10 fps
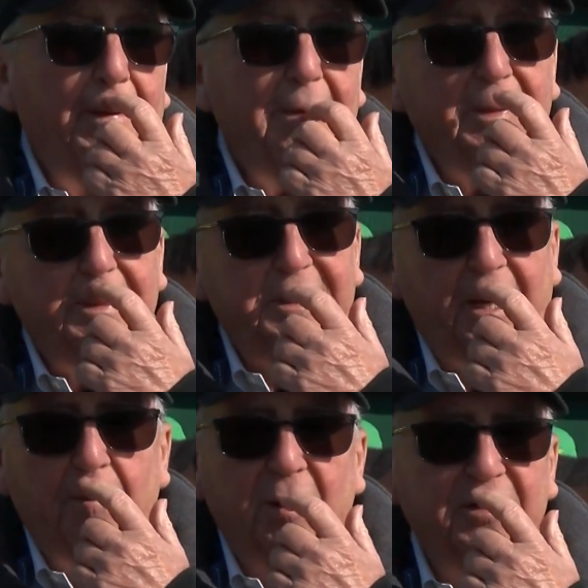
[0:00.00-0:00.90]
Just
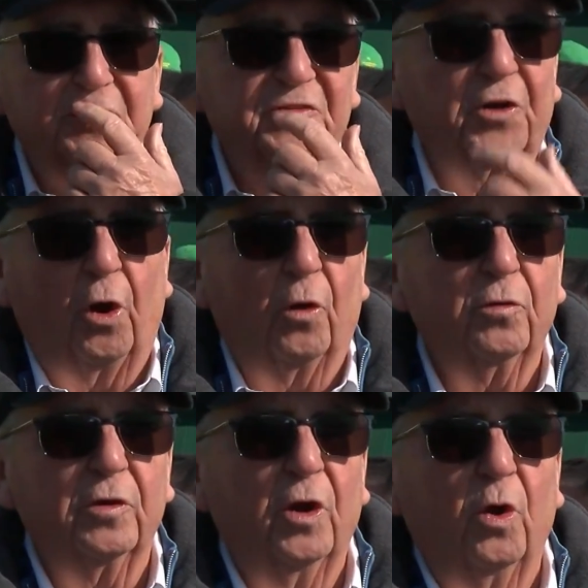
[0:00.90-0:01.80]
stumbled at the start,
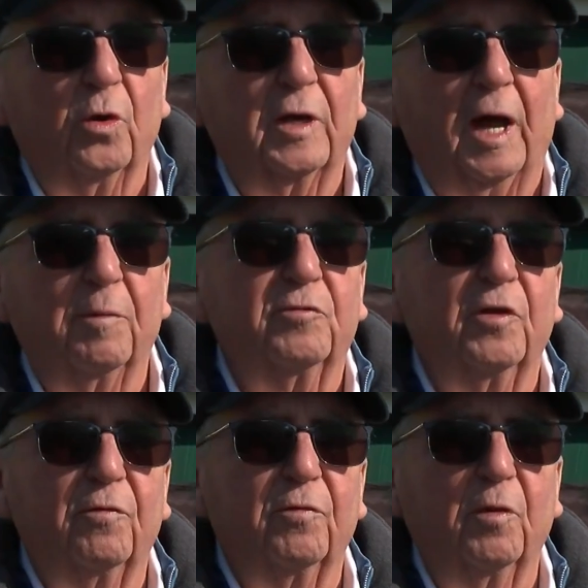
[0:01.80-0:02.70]
and got
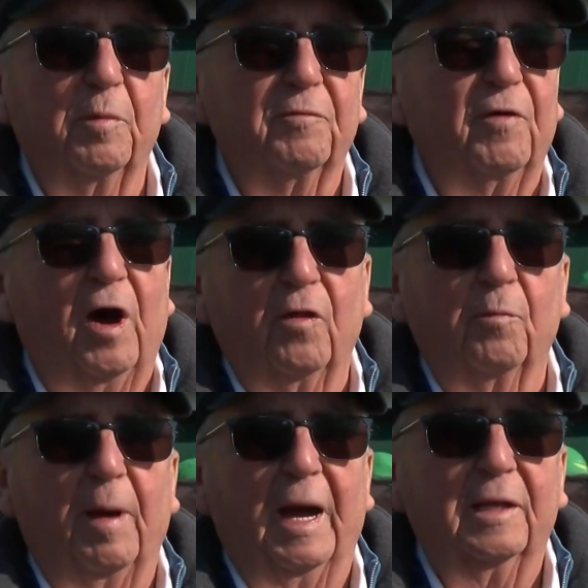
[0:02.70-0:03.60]
himself a little bit farther
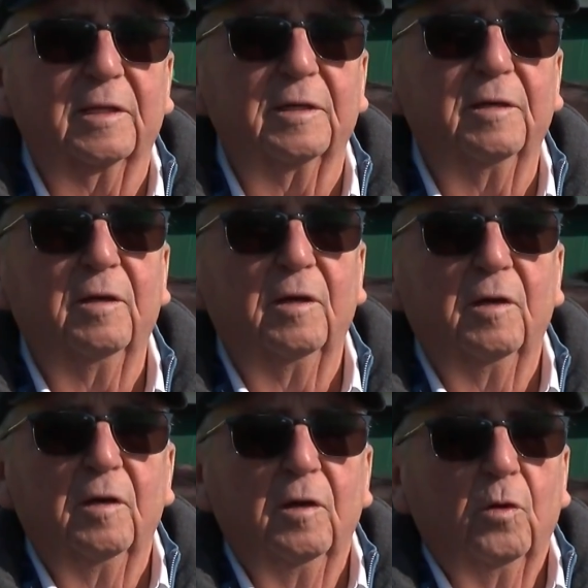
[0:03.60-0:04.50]
back than
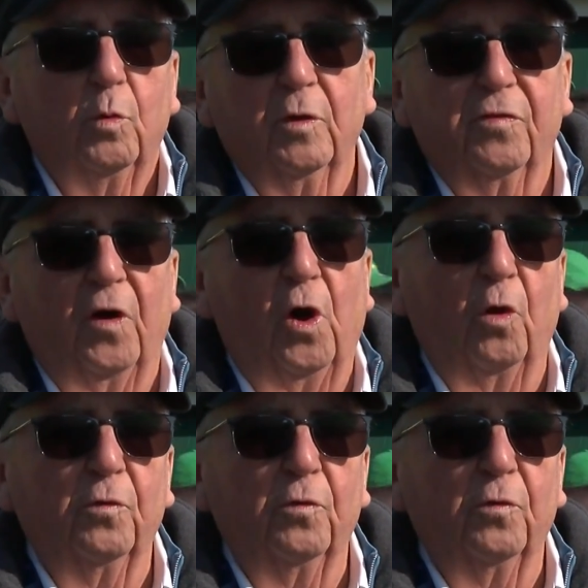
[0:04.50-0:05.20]
we thought.